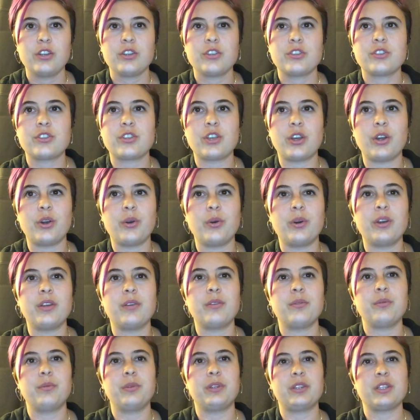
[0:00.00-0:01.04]
So
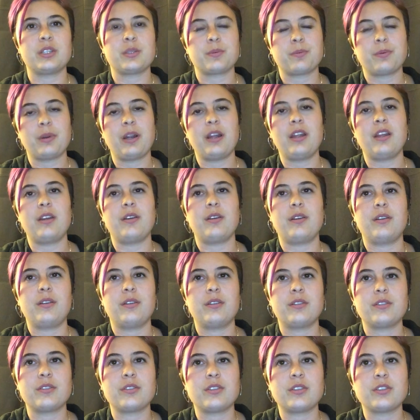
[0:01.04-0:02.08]
with the
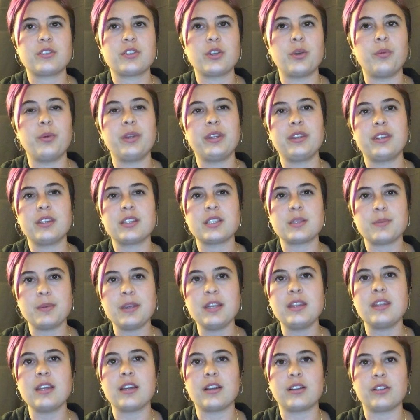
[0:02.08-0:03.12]

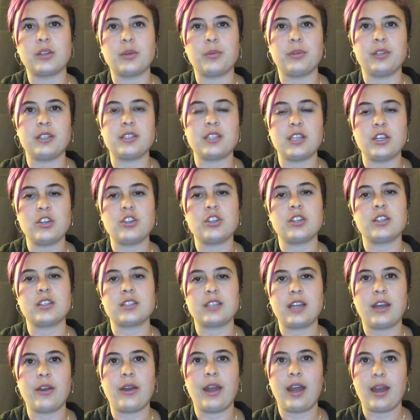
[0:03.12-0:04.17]
speed that globalization is
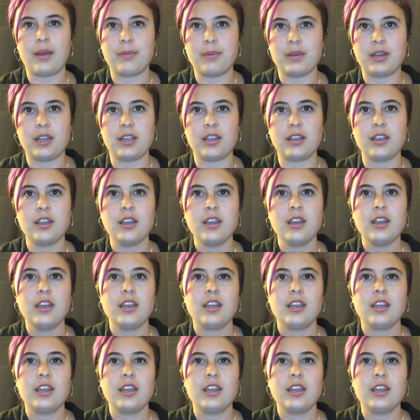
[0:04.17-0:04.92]
now happening,